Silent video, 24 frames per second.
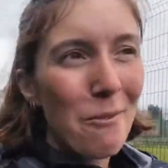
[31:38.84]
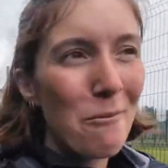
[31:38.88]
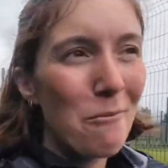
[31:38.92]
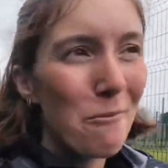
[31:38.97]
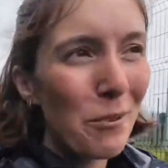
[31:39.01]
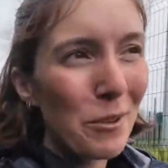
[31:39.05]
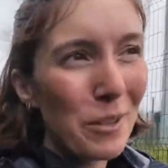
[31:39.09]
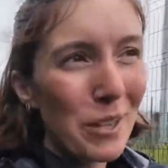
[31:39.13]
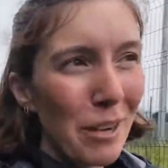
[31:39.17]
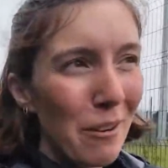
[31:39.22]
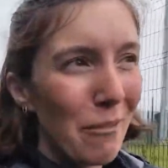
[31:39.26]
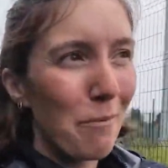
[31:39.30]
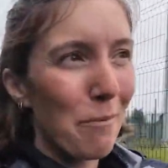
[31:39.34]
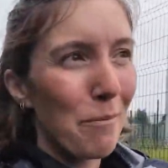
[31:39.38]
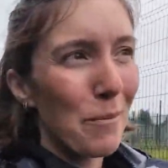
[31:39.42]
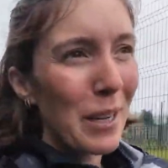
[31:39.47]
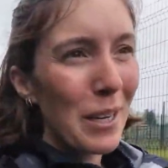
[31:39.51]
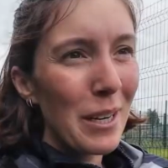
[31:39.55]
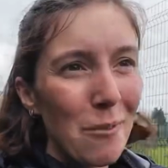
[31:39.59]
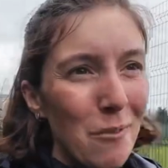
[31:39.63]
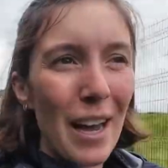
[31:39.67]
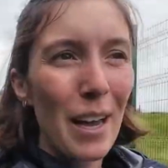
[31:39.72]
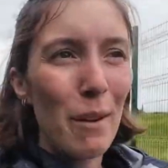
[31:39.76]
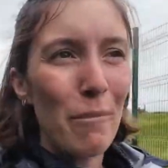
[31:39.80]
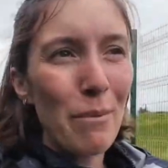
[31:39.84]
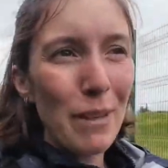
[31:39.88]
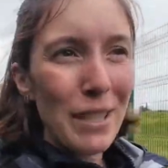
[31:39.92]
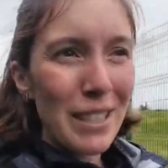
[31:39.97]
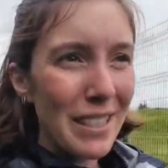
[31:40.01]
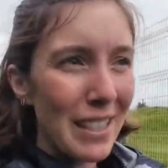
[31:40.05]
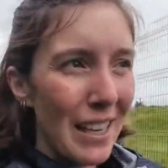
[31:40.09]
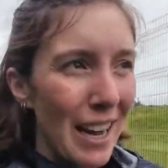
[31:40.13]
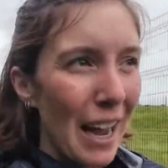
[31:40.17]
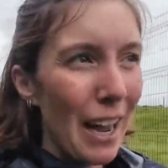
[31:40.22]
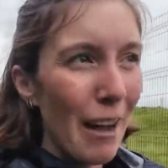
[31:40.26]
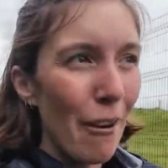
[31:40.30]
would have been, a
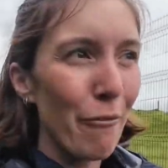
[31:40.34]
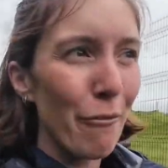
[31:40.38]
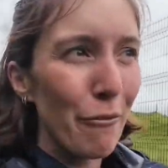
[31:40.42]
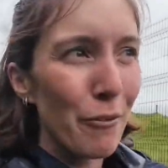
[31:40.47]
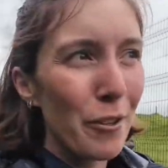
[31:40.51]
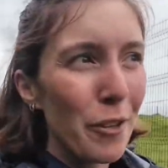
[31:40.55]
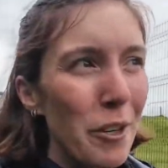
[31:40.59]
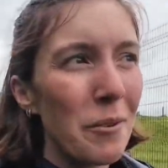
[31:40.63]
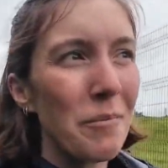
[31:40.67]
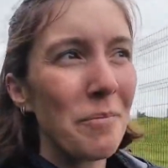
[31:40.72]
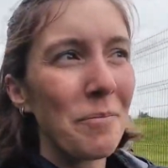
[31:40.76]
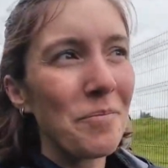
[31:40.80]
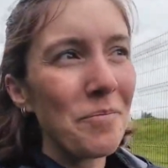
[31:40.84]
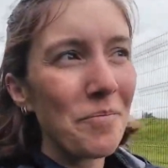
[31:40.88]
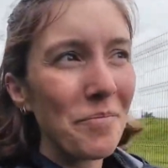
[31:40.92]
bit tougher,